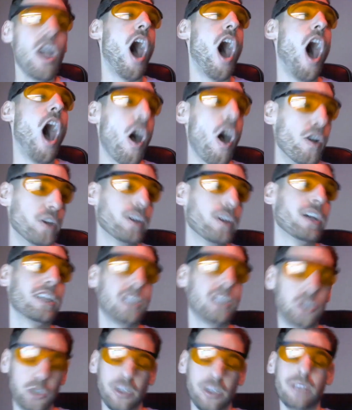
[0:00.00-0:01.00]
Oh, you're going
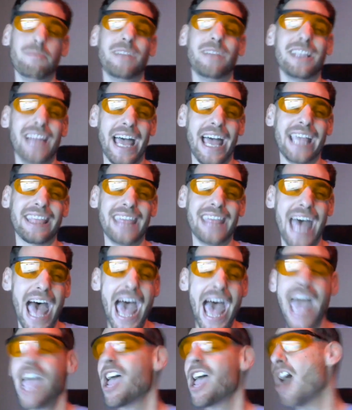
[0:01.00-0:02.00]
to treat me like
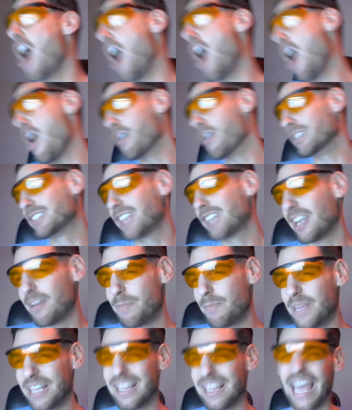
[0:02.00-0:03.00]
that? Oh, it's going to
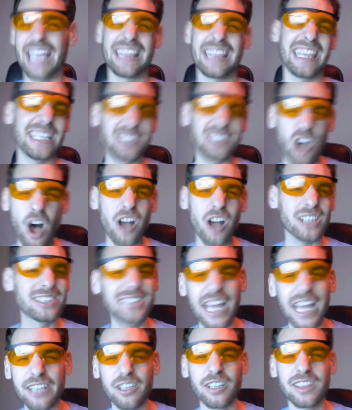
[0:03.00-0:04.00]
be like this. All of a
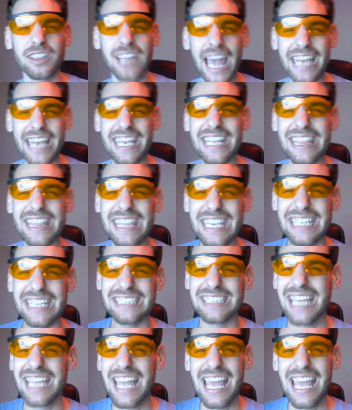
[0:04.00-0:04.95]
sudden you're letting these